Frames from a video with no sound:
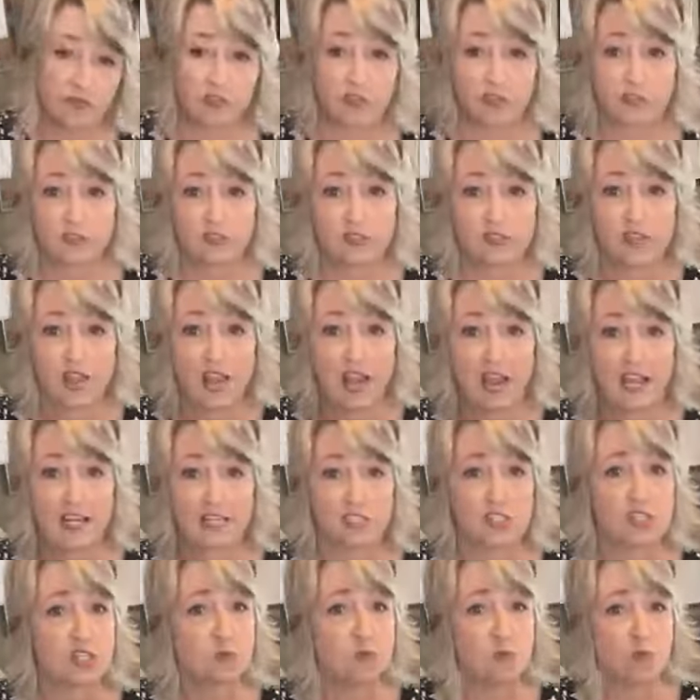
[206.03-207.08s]
So for your
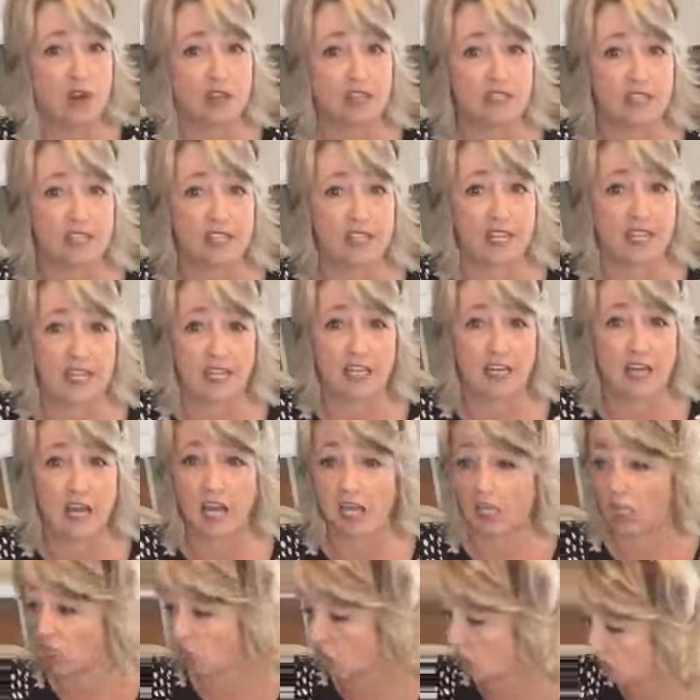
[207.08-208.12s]
signs, you want to get
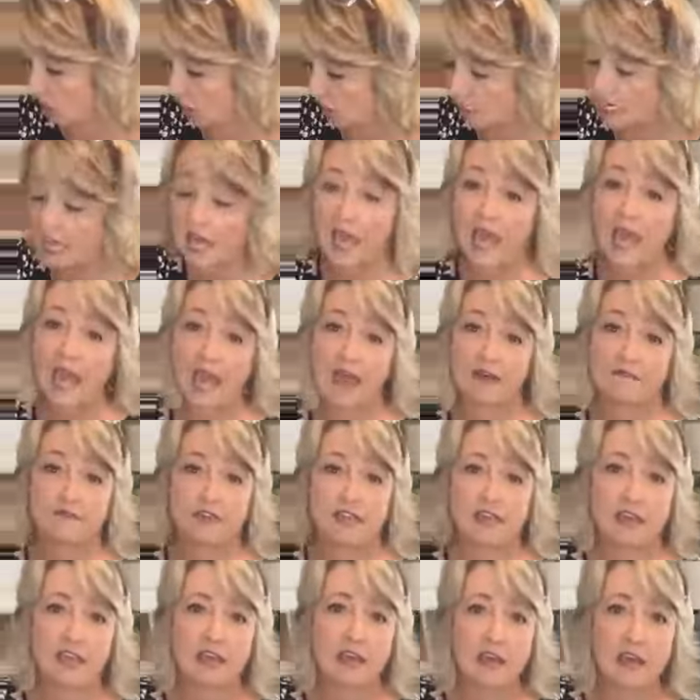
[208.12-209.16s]
a good,
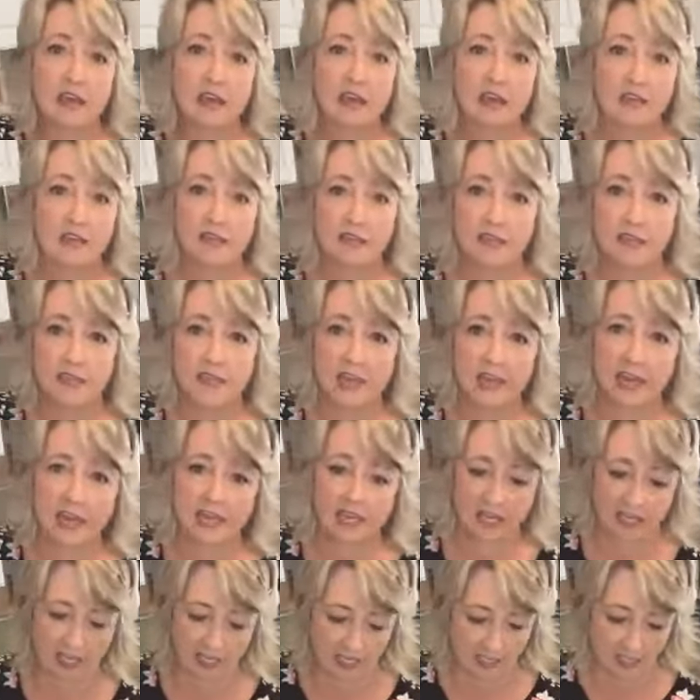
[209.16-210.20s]
heavy,
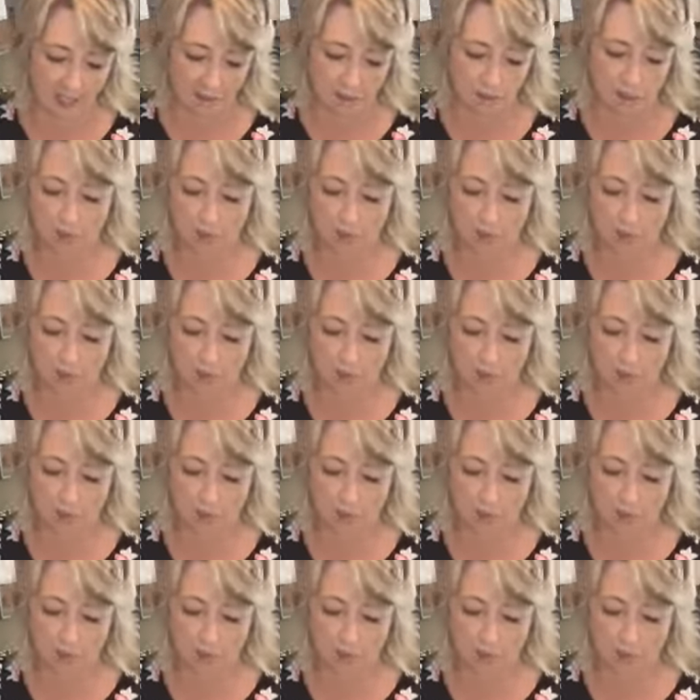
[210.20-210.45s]
thick